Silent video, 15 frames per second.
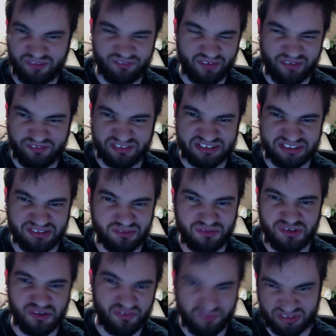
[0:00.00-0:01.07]
every
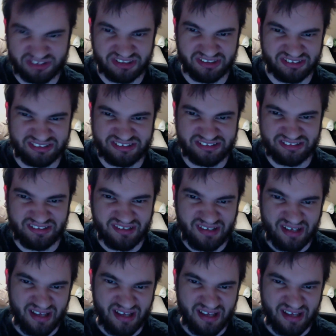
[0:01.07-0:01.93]
single universe and its